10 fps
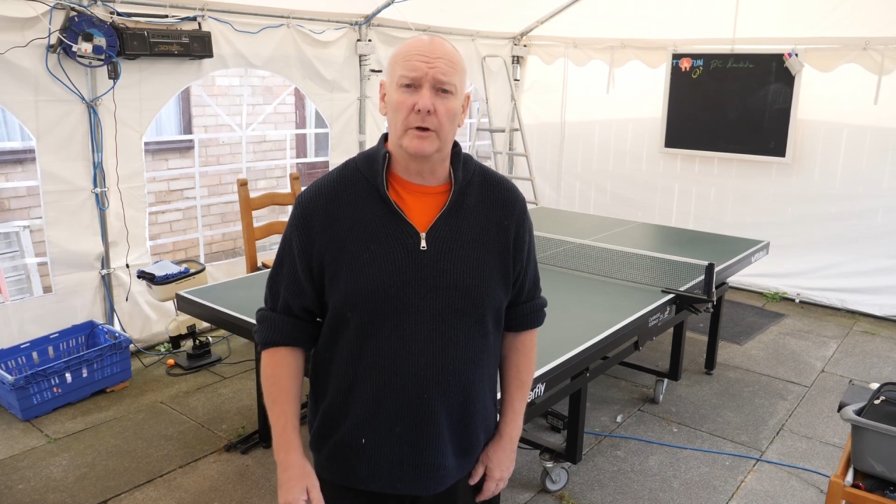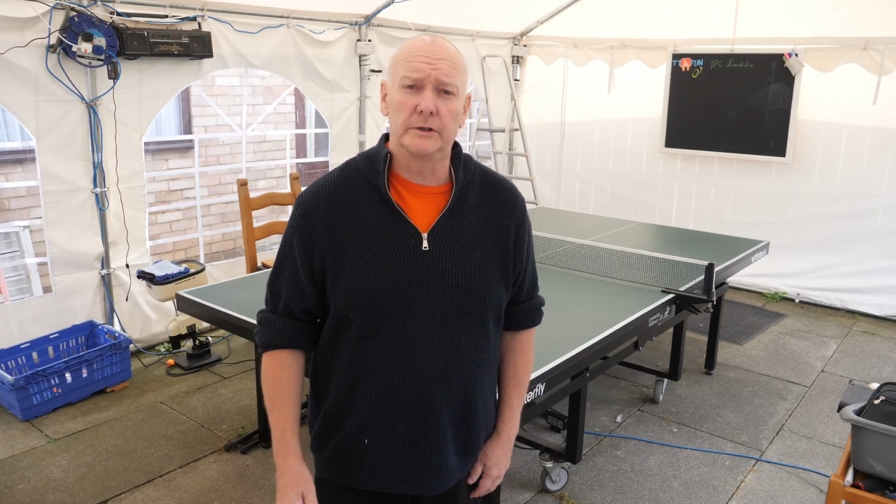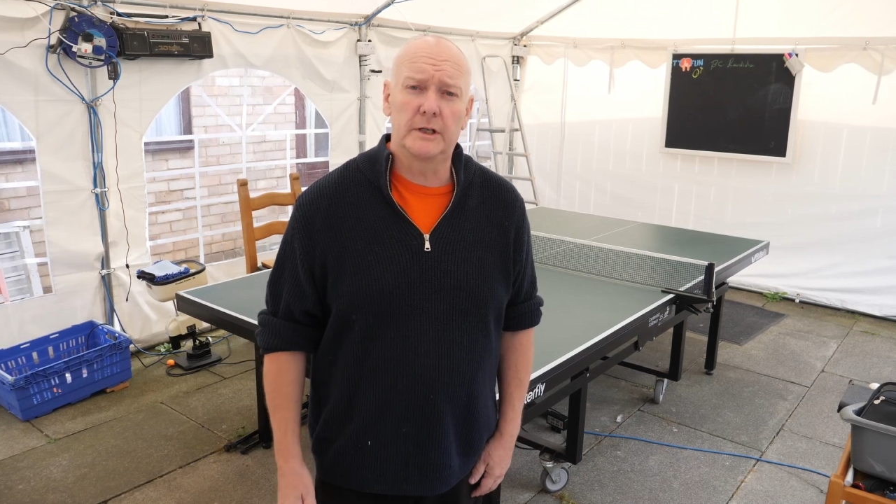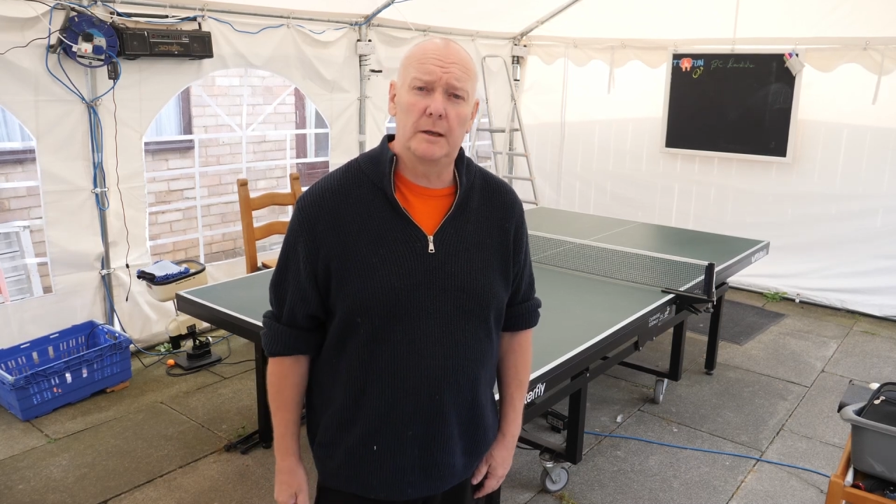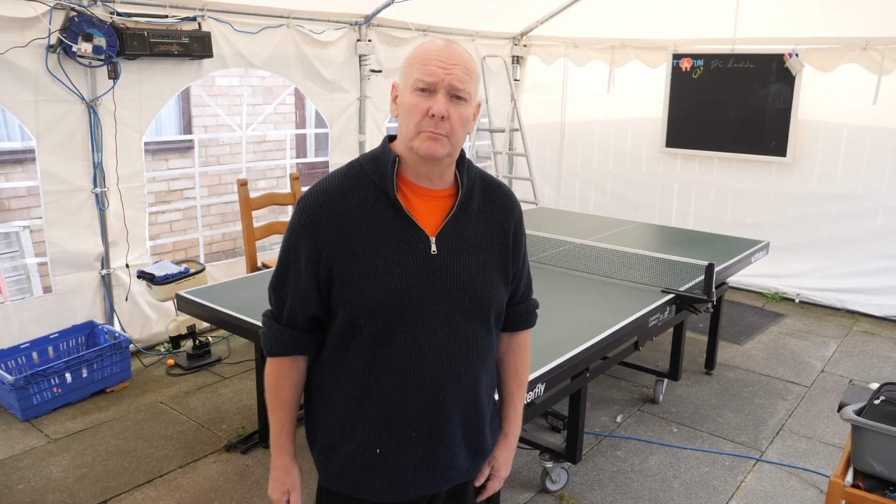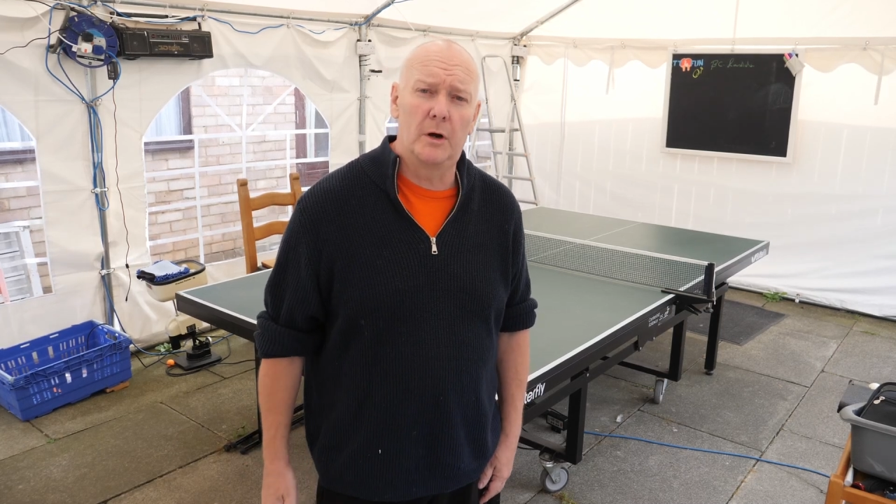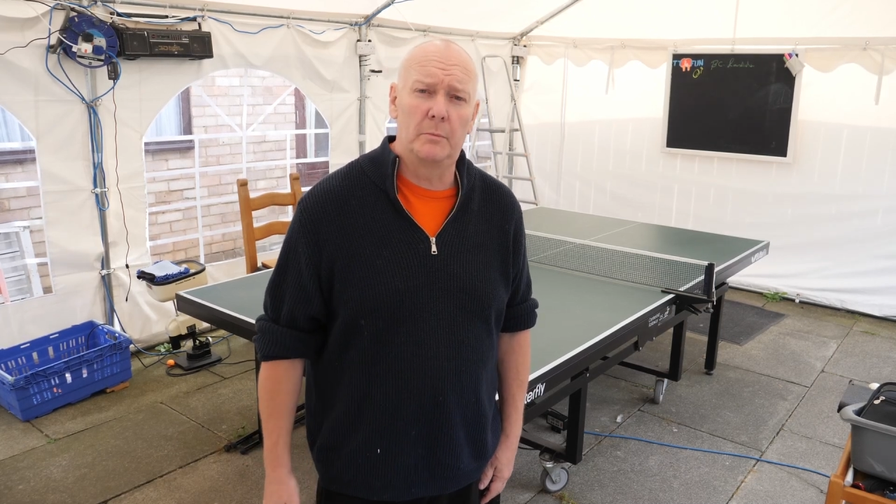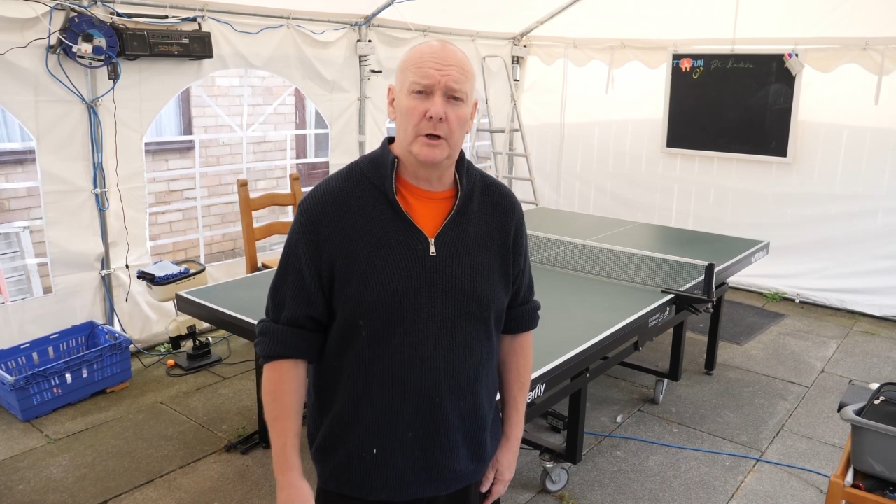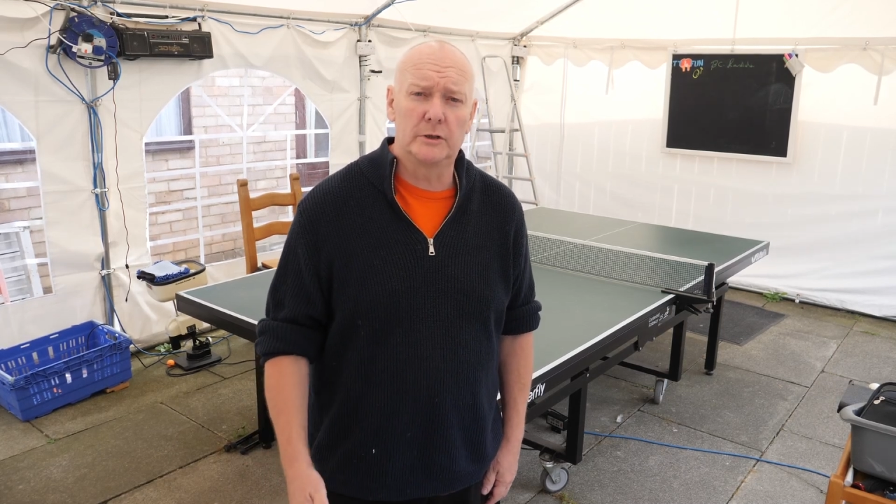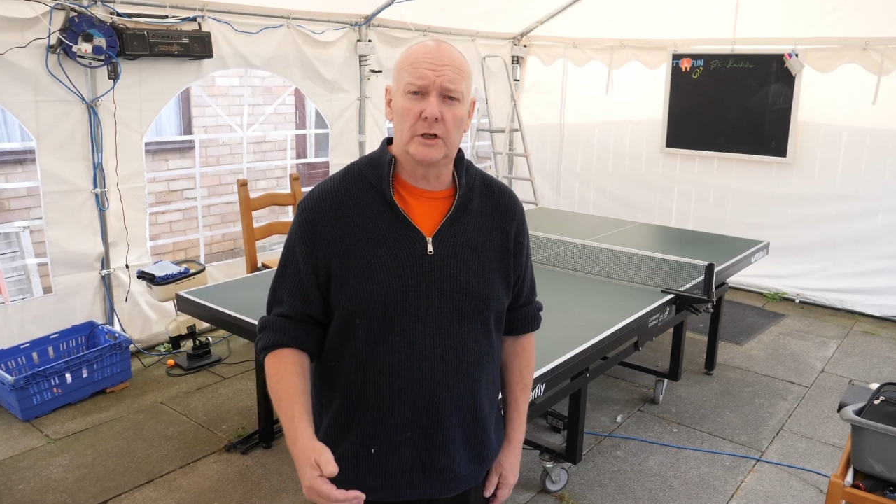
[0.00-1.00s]
He's getting more
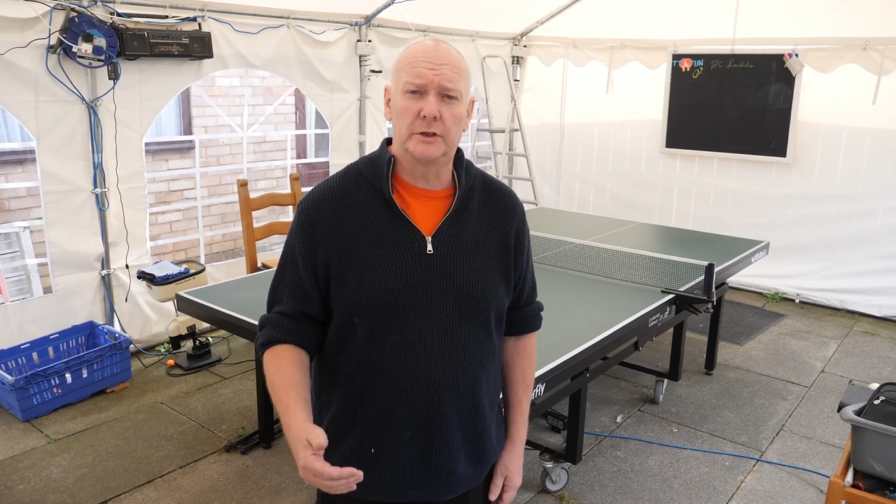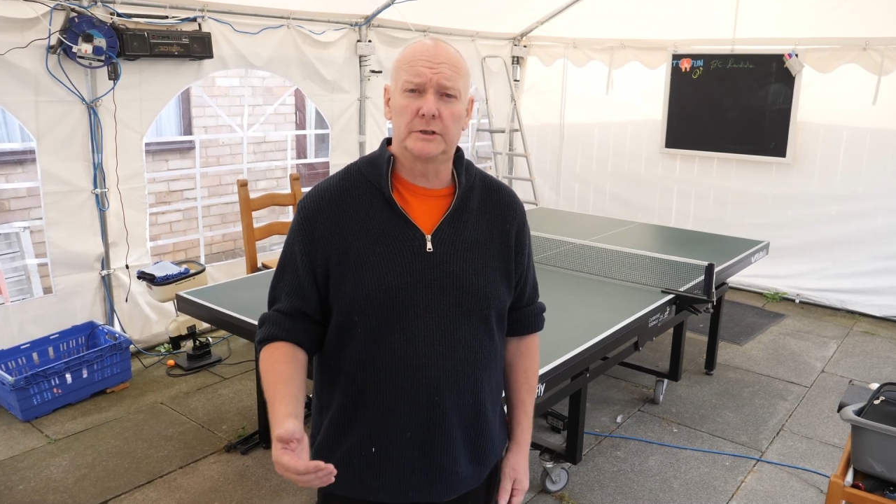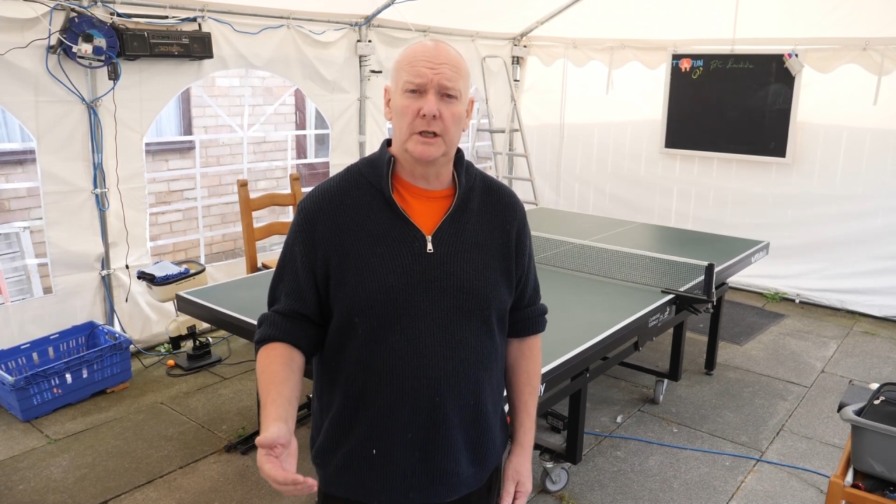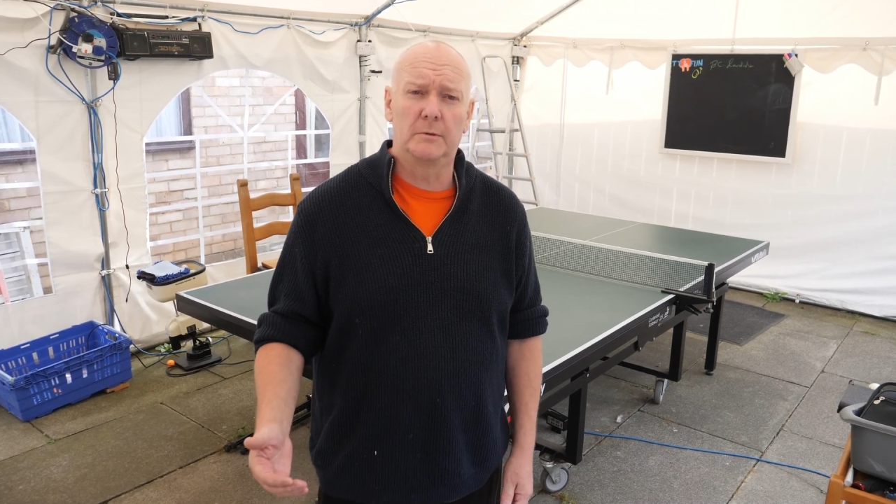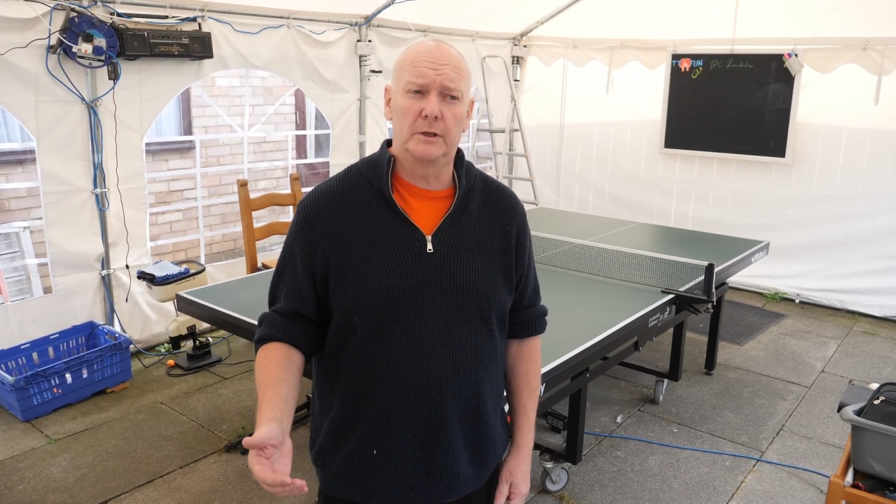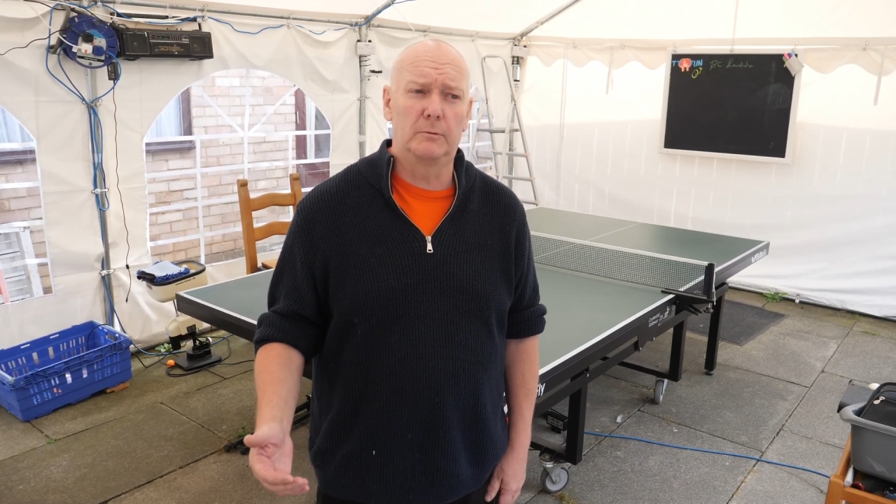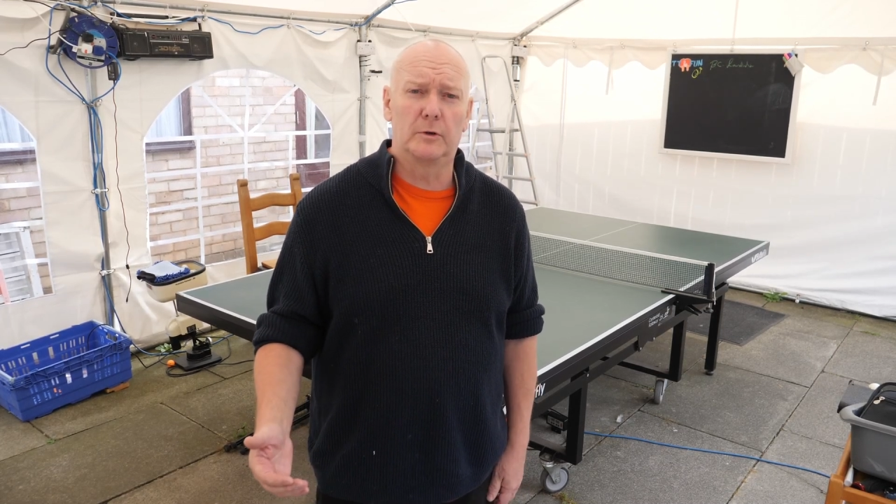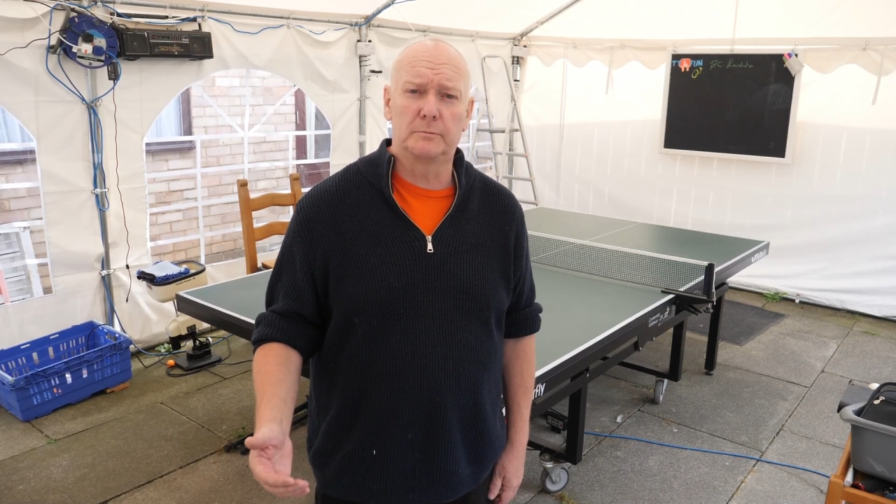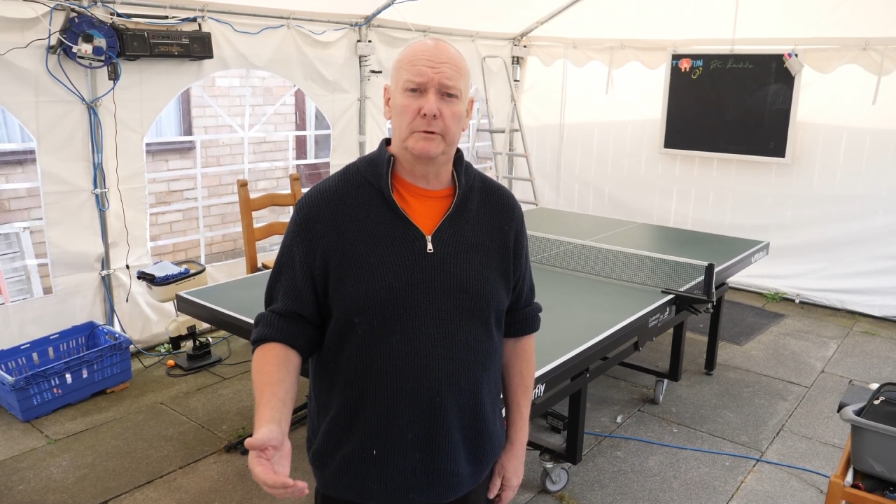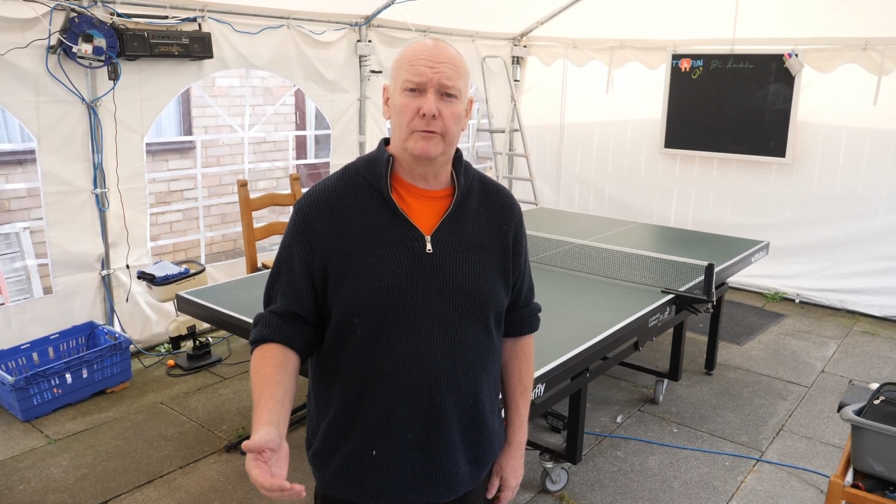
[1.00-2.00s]
balls on the table than he was
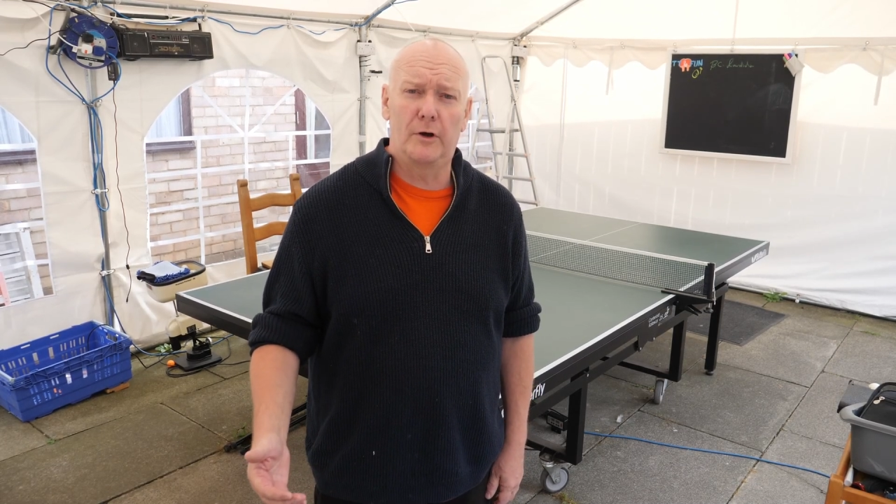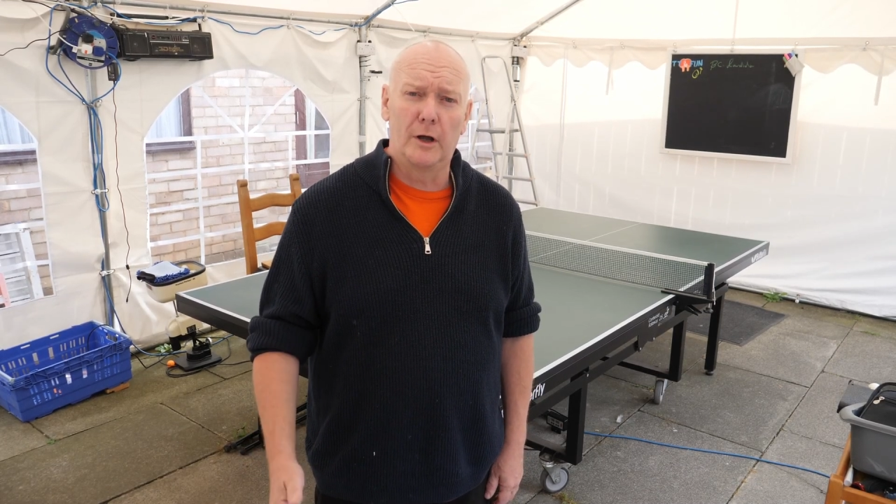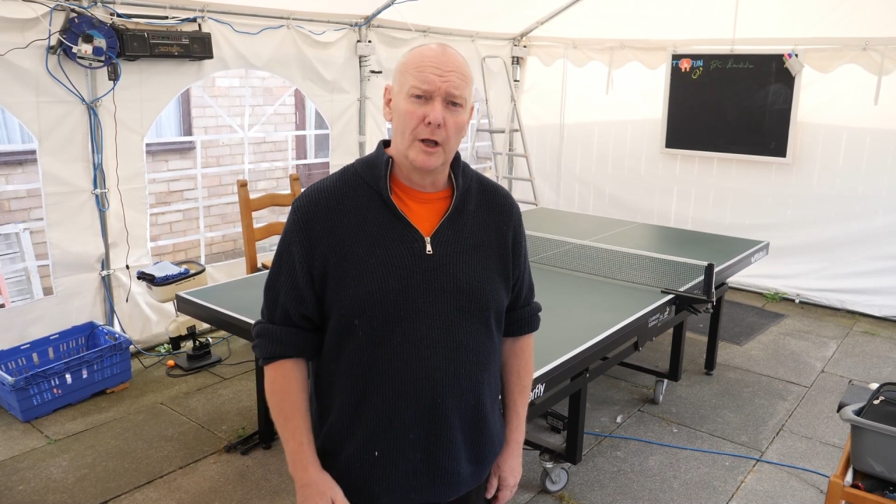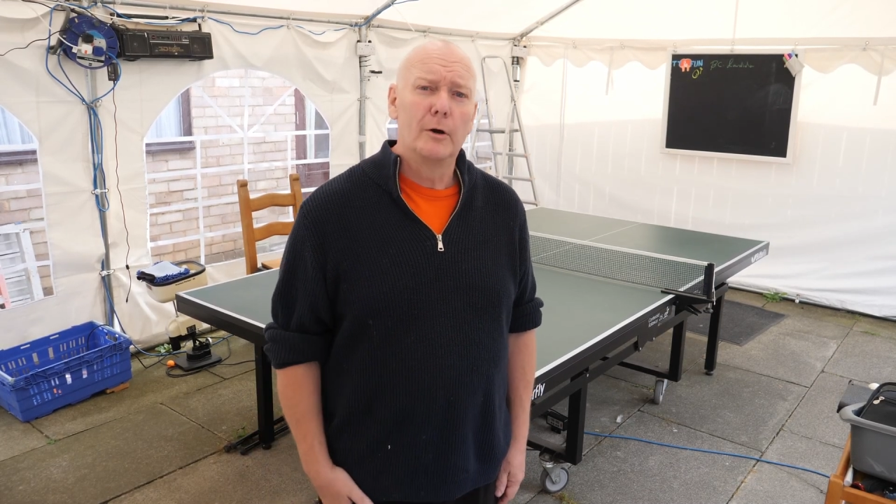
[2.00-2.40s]
before,